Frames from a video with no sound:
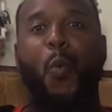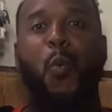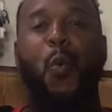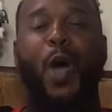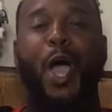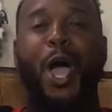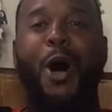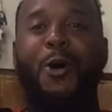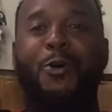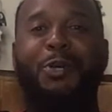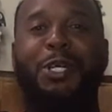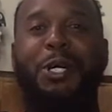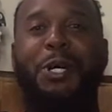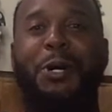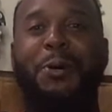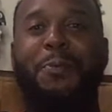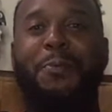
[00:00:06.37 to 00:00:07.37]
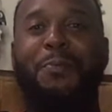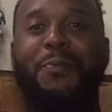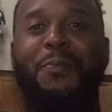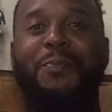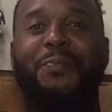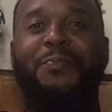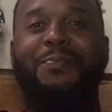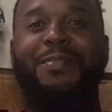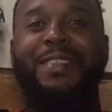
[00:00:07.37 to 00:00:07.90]
Welcome,
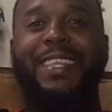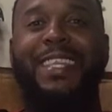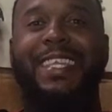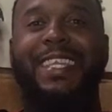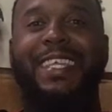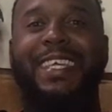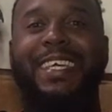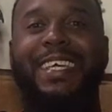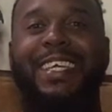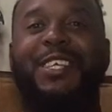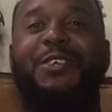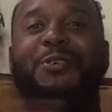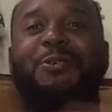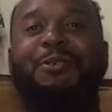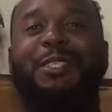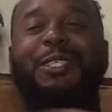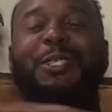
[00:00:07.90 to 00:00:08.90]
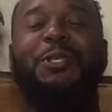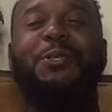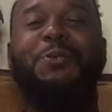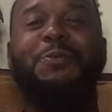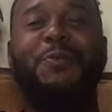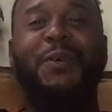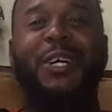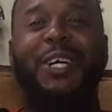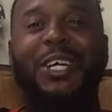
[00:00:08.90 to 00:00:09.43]

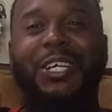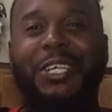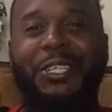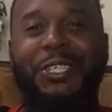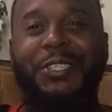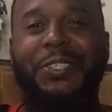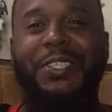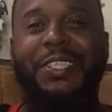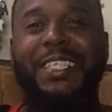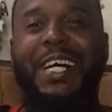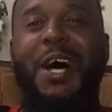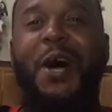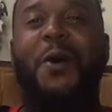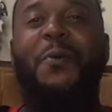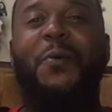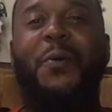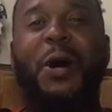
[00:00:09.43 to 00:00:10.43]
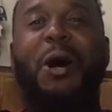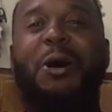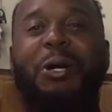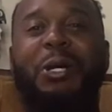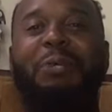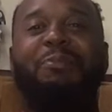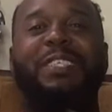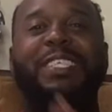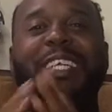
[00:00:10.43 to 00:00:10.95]
YouTube world.
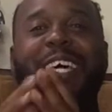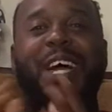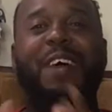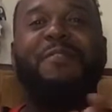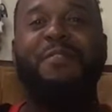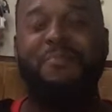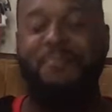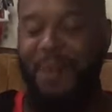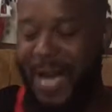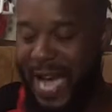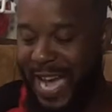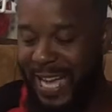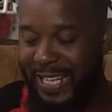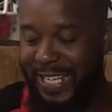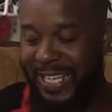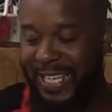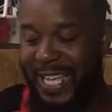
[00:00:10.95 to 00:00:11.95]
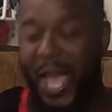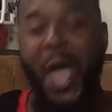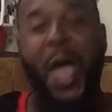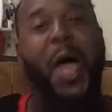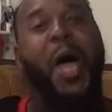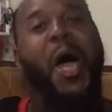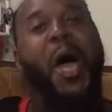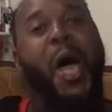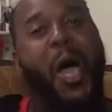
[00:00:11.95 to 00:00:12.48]
Welcome to everybody.
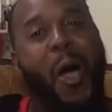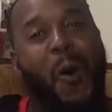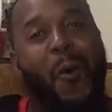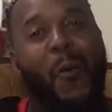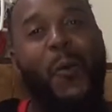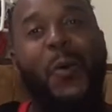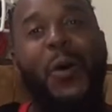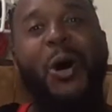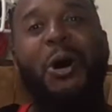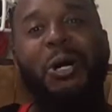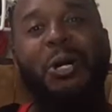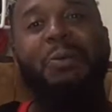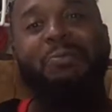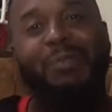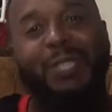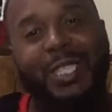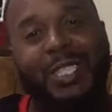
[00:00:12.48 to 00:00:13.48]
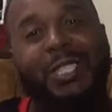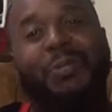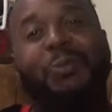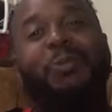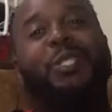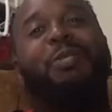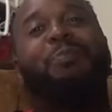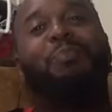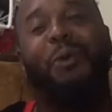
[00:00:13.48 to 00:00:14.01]
Welcome to
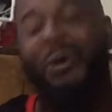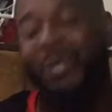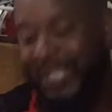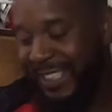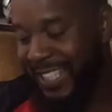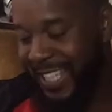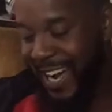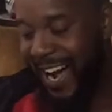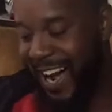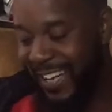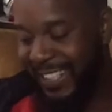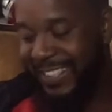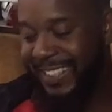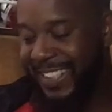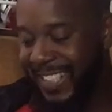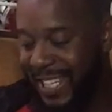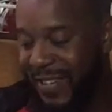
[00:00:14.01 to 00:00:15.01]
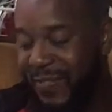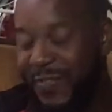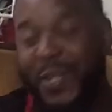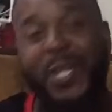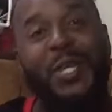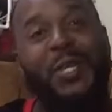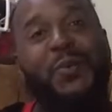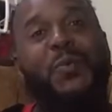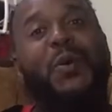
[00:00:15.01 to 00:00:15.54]
Sports God
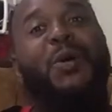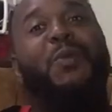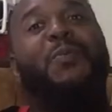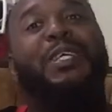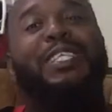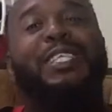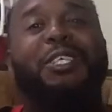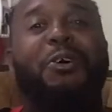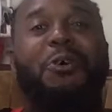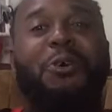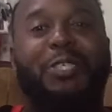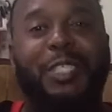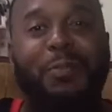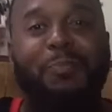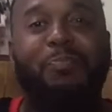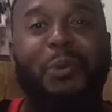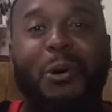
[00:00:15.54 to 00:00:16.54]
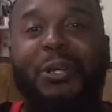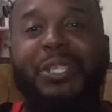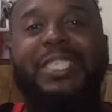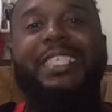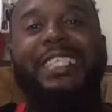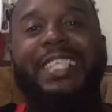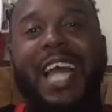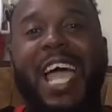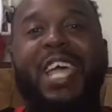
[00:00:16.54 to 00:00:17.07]
TV, where we talk
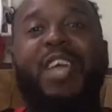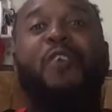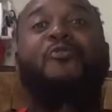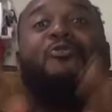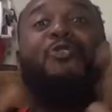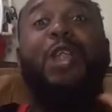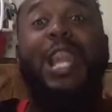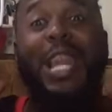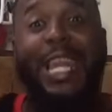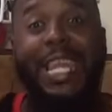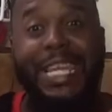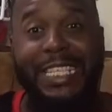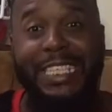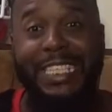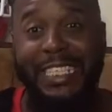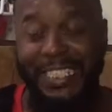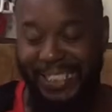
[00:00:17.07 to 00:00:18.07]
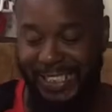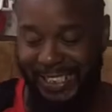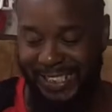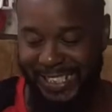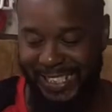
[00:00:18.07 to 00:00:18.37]
sports like religion.